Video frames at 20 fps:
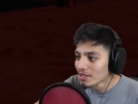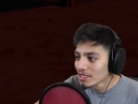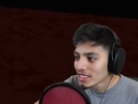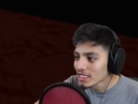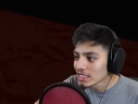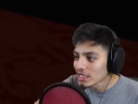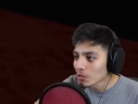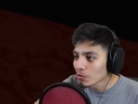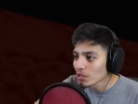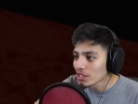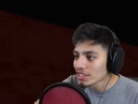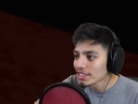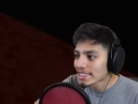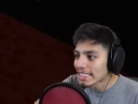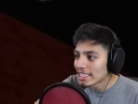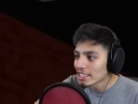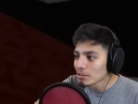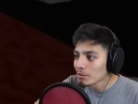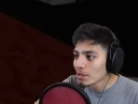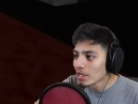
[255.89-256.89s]
Because that would have
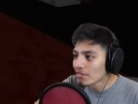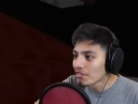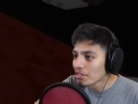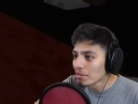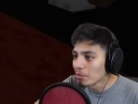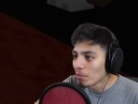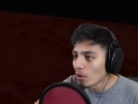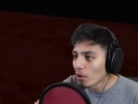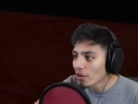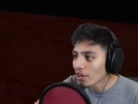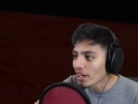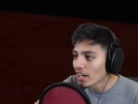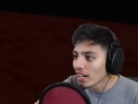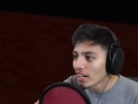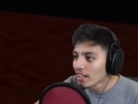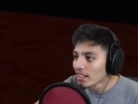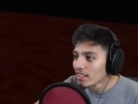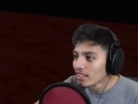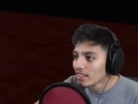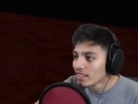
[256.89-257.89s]
scared him even more.
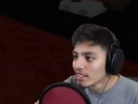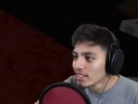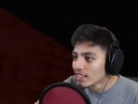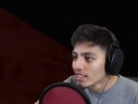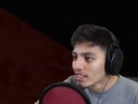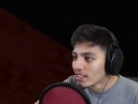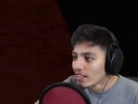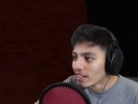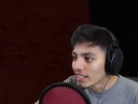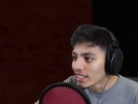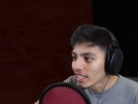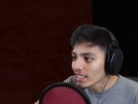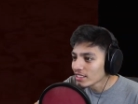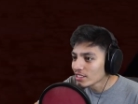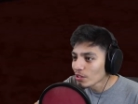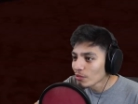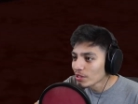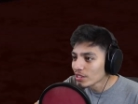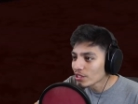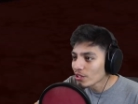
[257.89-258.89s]
Okay,
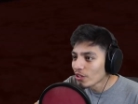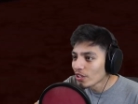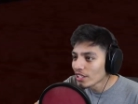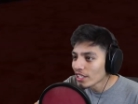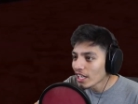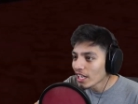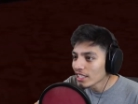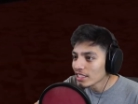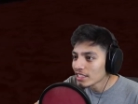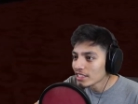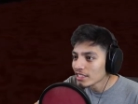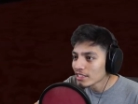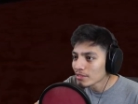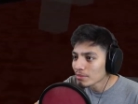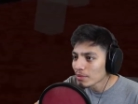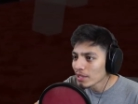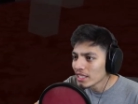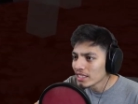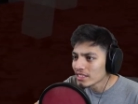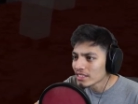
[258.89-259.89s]
so what's going on in this
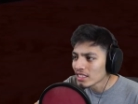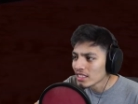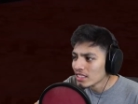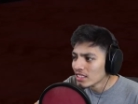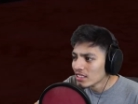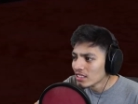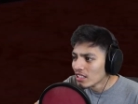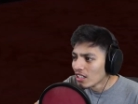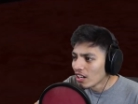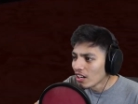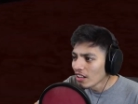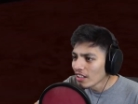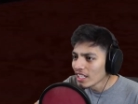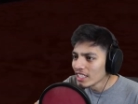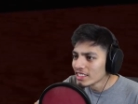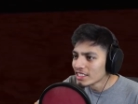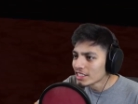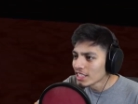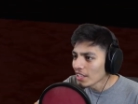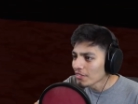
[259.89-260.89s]
place? Oh,
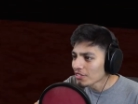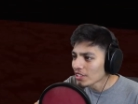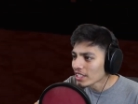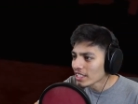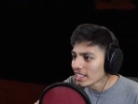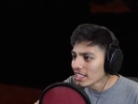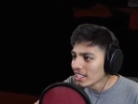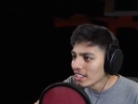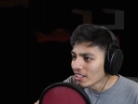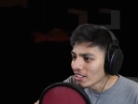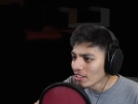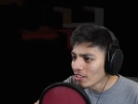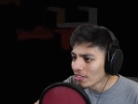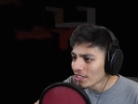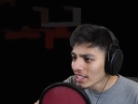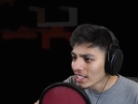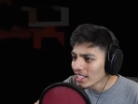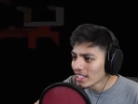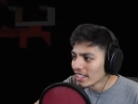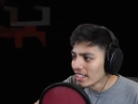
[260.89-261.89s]
that's Jeff the Killer
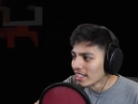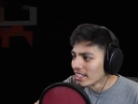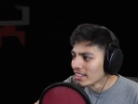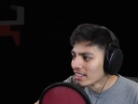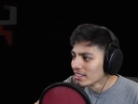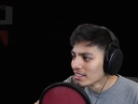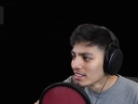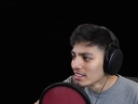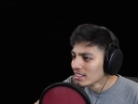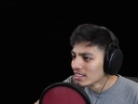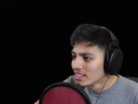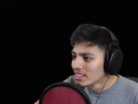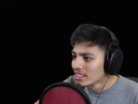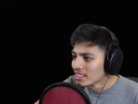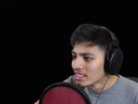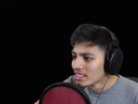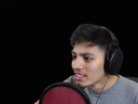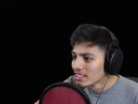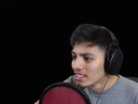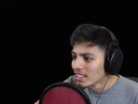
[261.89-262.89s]
over there.
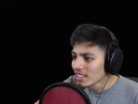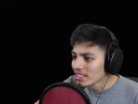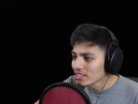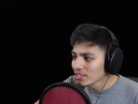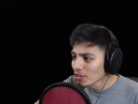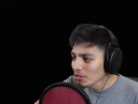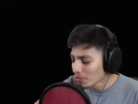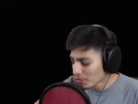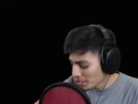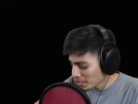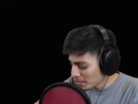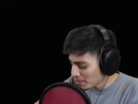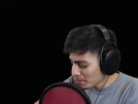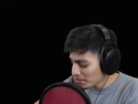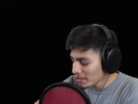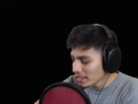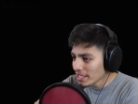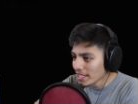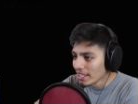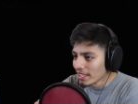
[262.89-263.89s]
Looks so
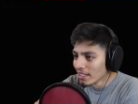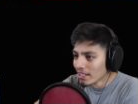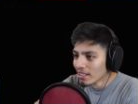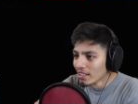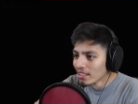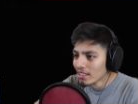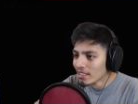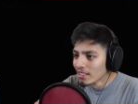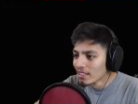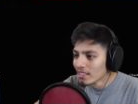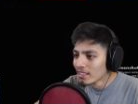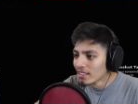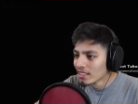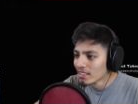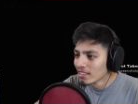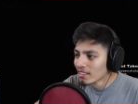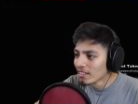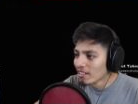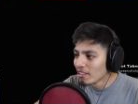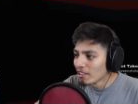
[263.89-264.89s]
creepy.
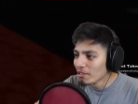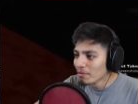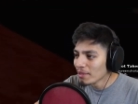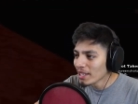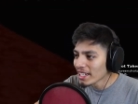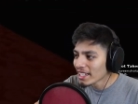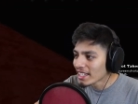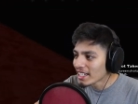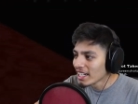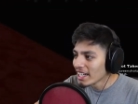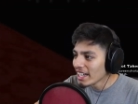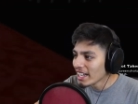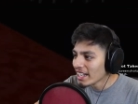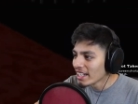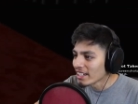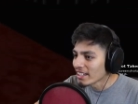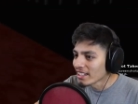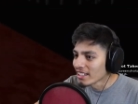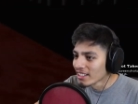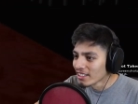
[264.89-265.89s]
Oh my
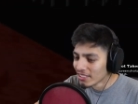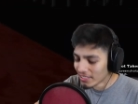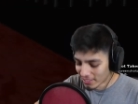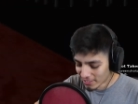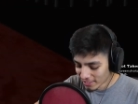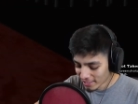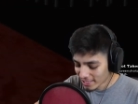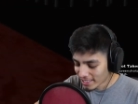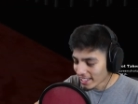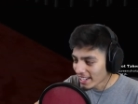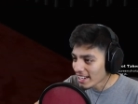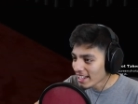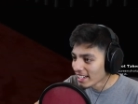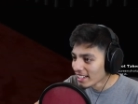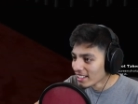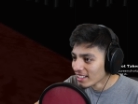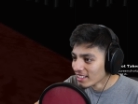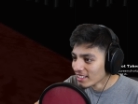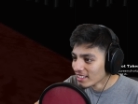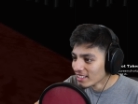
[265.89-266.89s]
god.
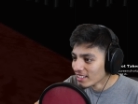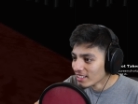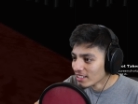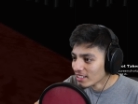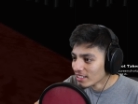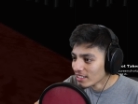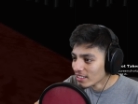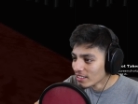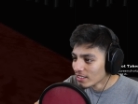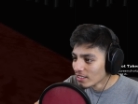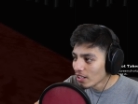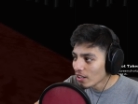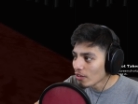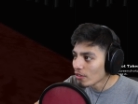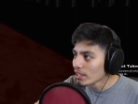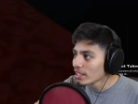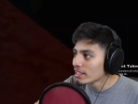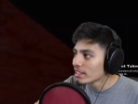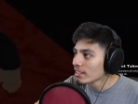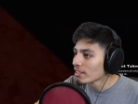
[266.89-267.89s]
Okay.
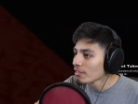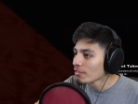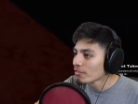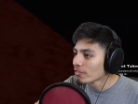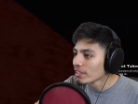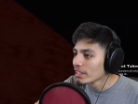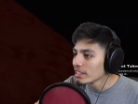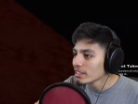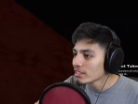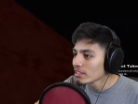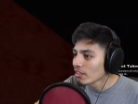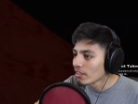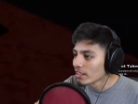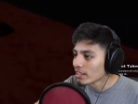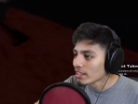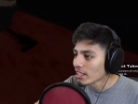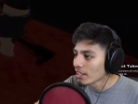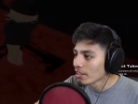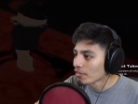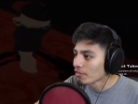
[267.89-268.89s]
Oh, wait, did it freeze? Oh, I
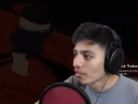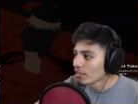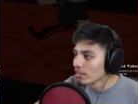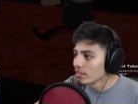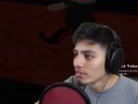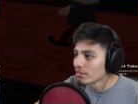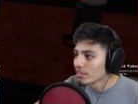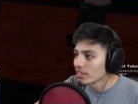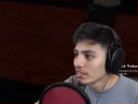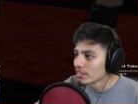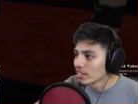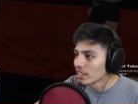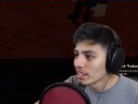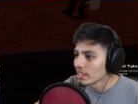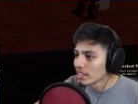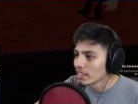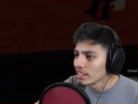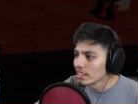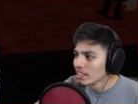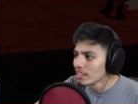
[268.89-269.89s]
thought it froze for a
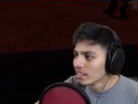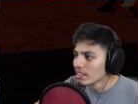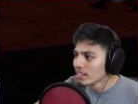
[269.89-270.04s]
second.